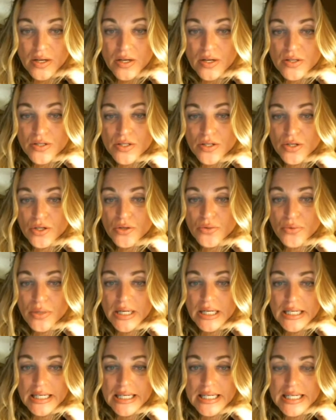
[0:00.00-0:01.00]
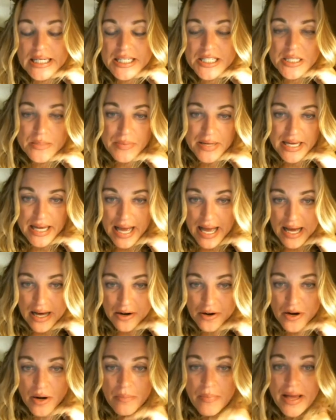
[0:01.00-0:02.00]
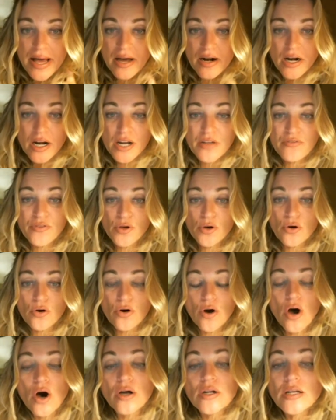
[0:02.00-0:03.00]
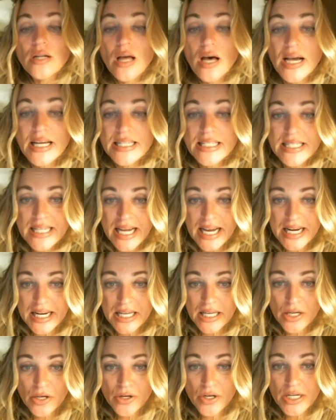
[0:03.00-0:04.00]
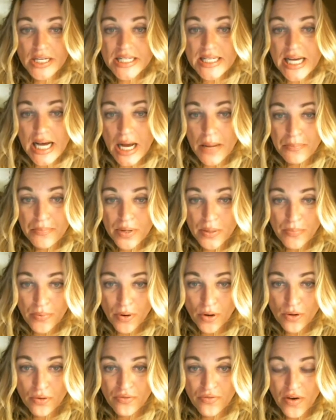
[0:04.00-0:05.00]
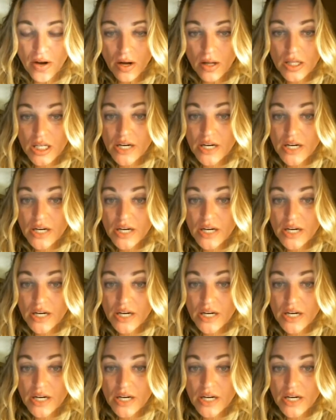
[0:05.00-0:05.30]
So you really need to be out and about. And if you're online dating, you need to up your profile.